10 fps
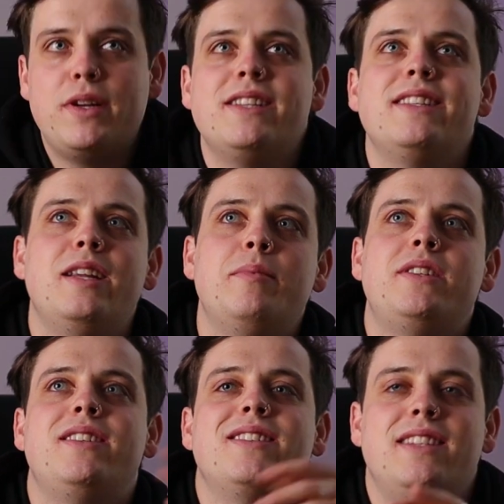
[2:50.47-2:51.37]
But it isn't
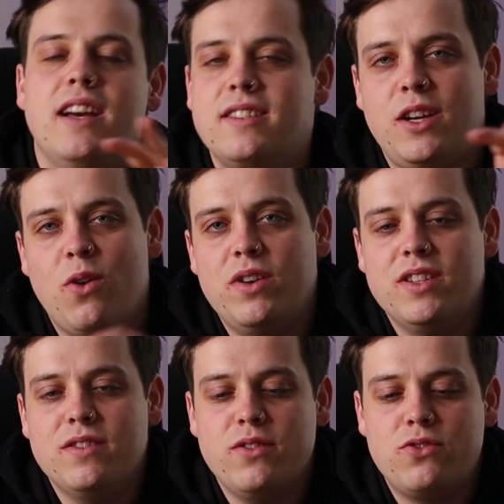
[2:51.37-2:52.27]
limited to the dusty
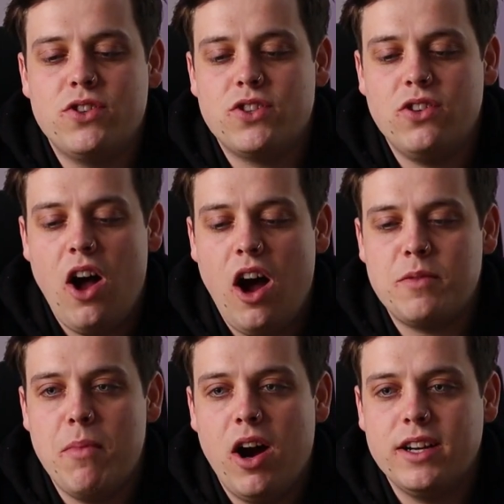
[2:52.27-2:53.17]
corners of the traditional
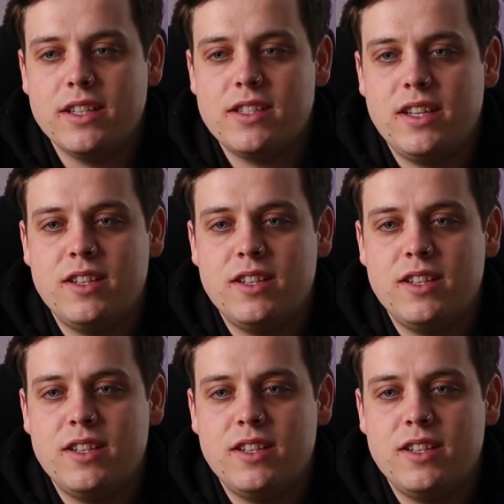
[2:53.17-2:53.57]
art market.